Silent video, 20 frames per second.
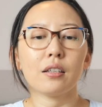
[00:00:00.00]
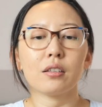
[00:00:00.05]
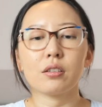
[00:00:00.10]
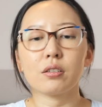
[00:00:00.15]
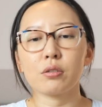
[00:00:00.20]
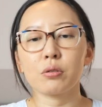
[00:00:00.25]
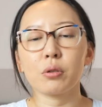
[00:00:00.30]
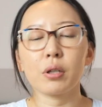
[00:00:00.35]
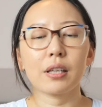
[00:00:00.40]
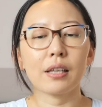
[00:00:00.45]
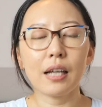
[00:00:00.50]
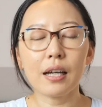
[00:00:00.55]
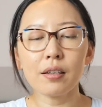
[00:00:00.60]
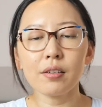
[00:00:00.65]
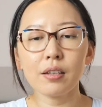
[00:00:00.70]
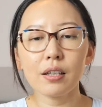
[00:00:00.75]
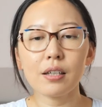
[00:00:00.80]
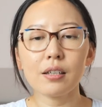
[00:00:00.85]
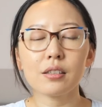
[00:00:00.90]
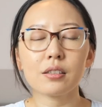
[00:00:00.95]
it doing
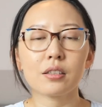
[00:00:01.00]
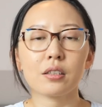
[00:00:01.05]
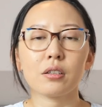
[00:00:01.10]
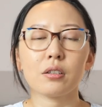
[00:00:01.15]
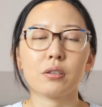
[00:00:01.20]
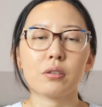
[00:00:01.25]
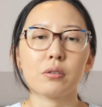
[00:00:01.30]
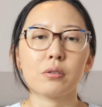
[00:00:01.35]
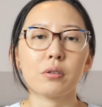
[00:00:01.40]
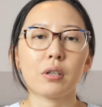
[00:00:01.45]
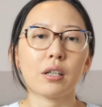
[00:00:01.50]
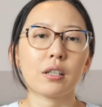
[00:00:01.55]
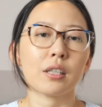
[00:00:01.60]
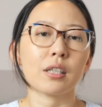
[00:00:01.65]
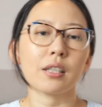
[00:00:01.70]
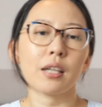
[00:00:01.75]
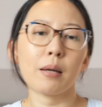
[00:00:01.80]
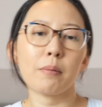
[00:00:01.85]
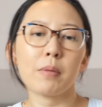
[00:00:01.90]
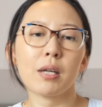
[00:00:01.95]
nothing. So
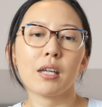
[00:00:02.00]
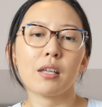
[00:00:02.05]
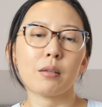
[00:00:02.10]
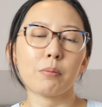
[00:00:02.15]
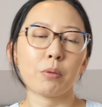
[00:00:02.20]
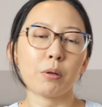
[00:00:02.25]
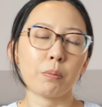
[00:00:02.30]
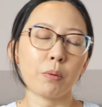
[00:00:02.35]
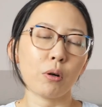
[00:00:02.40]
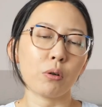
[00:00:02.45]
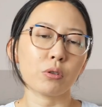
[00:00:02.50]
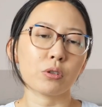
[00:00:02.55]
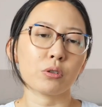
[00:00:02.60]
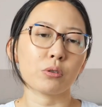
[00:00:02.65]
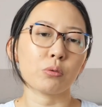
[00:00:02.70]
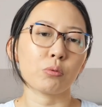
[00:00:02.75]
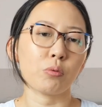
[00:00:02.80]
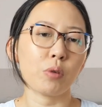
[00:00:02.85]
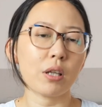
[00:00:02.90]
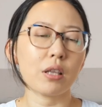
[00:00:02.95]
he came in and proposed
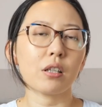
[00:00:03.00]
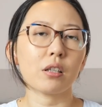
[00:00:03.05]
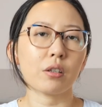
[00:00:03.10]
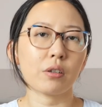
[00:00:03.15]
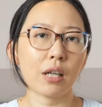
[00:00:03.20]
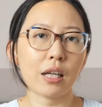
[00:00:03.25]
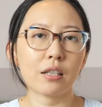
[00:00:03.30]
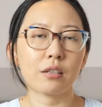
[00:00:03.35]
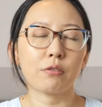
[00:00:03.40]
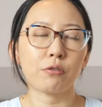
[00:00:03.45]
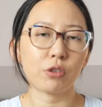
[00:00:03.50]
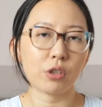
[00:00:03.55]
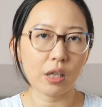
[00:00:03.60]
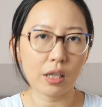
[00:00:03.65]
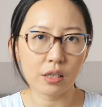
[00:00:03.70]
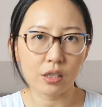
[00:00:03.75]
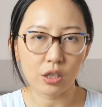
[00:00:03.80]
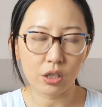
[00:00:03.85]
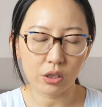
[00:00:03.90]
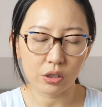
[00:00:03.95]
to rent the location for
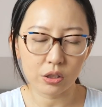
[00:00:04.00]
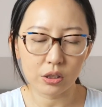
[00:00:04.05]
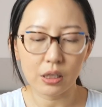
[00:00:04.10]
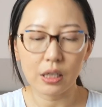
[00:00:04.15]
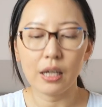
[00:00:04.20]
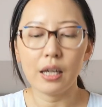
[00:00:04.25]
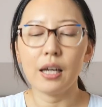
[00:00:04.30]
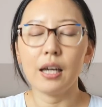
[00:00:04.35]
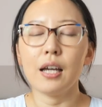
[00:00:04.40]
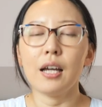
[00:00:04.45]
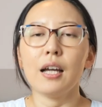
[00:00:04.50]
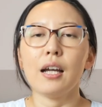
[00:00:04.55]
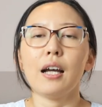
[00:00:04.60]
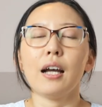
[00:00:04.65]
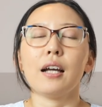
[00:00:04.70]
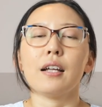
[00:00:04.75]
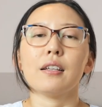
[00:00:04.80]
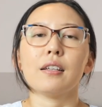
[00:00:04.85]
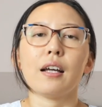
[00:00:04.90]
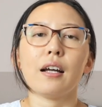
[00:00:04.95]
10 years.
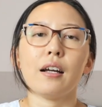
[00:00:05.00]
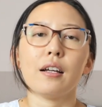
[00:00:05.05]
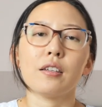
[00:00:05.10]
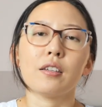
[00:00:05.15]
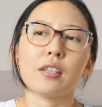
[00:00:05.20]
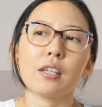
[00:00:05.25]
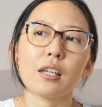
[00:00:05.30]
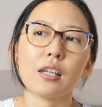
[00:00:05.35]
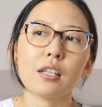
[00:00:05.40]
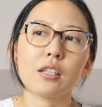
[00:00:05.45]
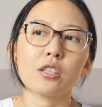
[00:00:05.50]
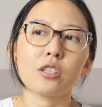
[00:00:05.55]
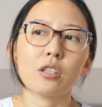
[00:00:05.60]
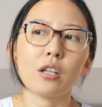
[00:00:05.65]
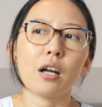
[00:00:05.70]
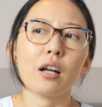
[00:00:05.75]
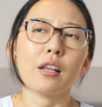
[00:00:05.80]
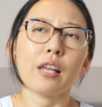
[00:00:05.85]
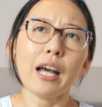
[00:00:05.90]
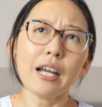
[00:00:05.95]
And they
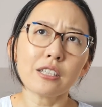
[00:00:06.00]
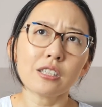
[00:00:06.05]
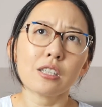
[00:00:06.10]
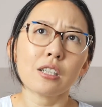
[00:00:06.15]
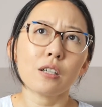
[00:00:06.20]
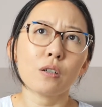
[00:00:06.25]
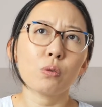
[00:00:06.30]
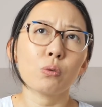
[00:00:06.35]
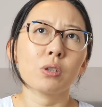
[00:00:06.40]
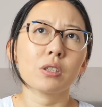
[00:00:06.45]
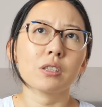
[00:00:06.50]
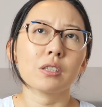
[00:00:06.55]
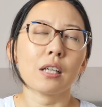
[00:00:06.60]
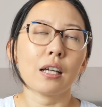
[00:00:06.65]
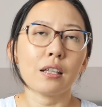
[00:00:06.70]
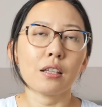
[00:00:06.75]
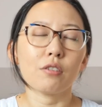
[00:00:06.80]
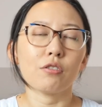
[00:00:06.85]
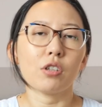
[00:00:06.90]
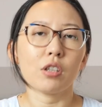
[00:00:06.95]
last year towards
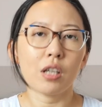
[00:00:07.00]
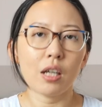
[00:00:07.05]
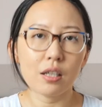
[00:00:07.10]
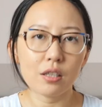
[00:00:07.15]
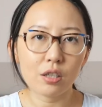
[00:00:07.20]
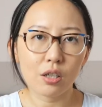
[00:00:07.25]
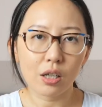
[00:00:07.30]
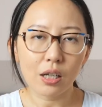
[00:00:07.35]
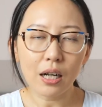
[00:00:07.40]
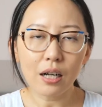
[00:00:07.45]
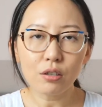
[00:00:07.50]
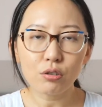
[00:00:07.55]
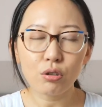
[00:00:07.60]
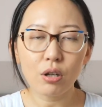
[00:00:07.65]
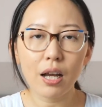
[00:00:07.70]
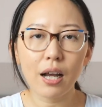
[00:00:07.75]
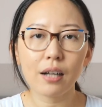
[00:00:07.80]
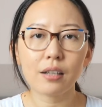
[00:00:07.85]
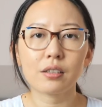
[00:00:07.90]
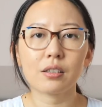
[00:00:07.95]
the end of the 10-year
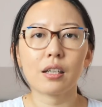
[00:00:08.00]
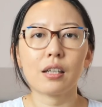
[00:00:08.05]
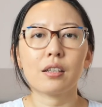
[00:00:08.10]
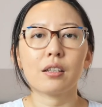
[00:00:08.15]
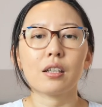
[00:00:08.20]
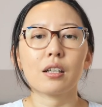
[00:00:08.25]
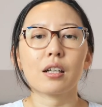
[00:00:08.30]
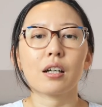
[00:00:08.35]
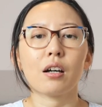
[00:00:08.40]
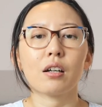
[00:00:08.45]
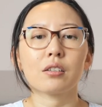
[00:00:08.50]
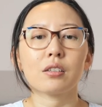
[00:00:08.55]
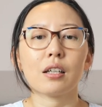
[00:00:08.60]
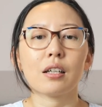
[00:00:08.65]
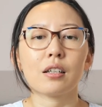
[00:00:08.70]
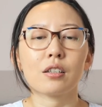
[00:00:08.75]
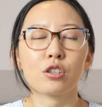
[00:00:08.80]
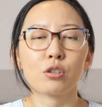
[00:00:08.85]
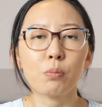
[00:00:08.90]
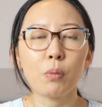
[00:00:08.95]
contract, and they got
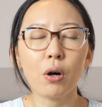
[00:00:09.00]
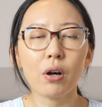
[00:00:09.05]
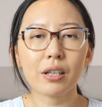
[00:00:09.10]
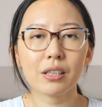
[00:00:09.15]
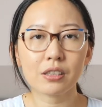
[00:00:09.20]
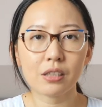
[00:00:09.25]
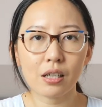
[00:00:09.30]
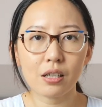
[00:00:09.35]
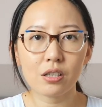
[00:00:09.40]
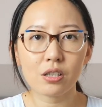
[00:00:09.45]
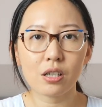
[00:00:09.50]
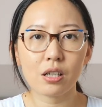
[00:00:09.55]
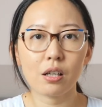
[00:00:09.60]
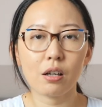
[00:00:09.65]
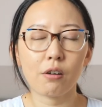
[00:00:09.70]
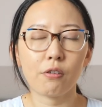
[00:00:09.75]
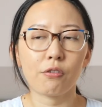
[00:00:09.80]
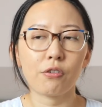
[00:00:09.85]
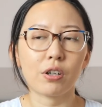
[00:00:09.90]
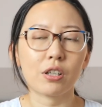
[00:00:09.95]
a small extension
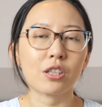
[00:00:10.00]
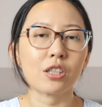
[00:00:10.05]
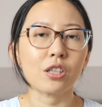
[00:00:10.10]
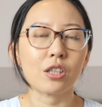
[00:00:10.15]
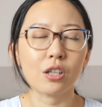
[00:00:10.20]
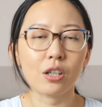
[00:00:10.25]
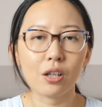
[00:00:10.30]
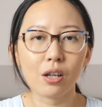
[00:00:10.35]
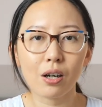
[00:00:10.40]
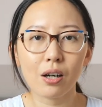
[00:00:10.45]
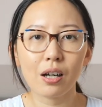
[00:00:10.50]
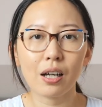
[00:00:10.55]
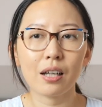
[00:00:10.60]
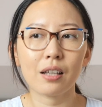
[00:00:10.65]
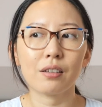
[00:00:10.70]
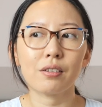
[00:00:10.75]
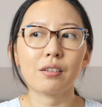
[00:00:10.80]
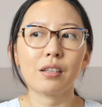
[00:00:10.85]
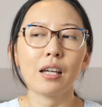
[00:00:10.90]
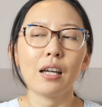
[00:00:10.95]
of a year.
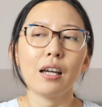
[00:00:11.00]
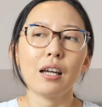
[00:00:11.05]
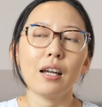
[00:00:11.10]
And